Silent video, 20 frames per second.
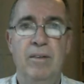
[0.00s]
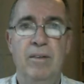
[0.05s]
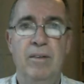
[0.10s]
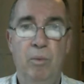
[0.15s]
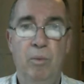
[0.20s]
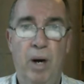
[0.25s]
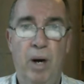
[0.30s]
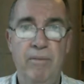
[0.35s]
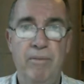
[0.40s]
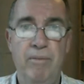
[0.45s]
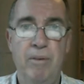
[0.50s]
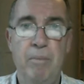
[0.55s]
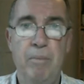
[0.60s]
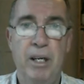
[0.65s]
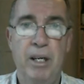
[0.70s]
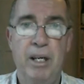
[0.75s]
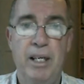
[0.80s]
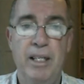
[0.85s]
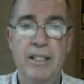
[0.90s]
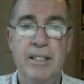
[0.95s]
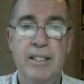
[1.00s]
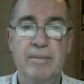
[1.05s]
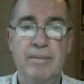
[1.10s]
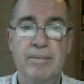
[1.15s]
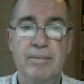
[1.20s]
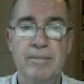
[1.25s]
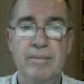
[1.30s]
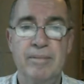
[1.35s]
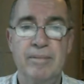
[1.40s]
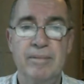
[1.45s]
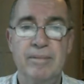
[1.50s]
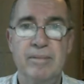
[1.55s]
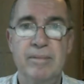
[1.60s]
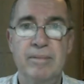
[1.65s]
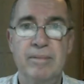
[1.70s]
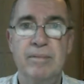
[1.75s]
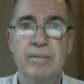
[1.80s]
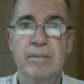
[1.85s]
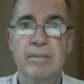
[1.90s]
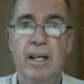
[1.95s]
The wife replies,
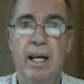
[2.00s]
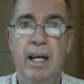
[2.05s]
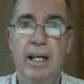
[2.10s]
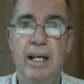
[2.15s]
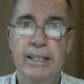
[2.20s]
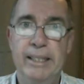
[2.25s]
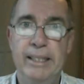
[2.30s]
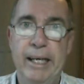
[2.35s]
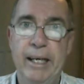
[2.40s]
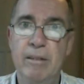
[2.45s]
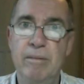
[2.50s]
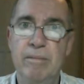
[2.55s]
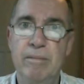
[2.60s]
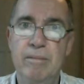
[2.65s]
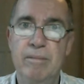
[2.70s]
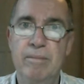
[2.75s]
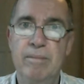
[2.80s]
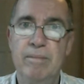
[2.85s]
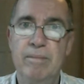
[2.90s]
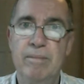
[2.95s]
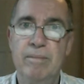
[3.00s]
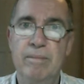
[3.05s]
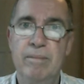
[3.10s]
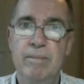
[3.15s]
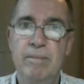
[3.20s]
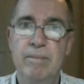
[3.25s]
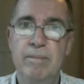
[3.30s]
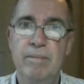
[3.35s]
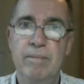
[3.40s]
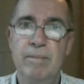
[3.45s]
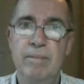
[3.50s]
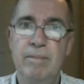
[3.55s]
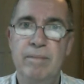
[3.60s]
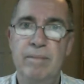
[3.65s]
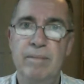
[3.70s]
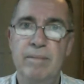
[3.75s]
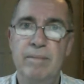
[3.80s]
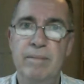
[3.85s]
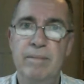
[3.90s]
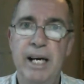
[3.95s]
I did.
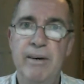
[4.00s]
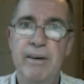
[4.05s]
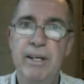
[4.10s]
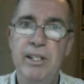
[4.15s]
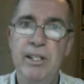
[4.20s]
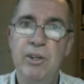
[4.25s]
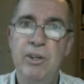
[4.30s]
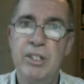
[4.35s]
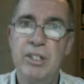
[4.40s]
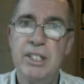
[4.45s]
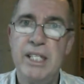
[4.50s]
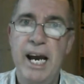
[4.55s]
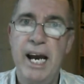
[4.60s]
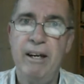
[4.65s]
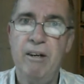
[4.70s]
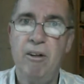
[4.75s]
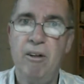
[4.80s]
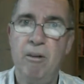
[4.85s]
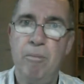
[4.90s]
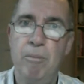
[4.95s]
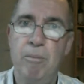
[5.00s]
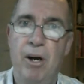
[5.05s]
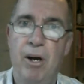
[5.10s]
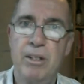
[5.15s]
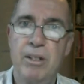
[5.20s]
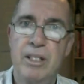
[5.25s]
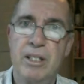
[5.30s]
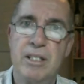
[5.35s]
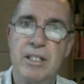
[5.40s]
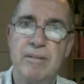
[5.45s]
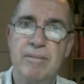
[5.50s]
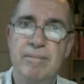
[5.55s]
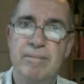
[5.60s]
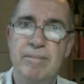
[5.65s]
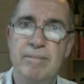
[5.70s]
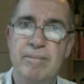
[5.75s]
They're in your tackle box.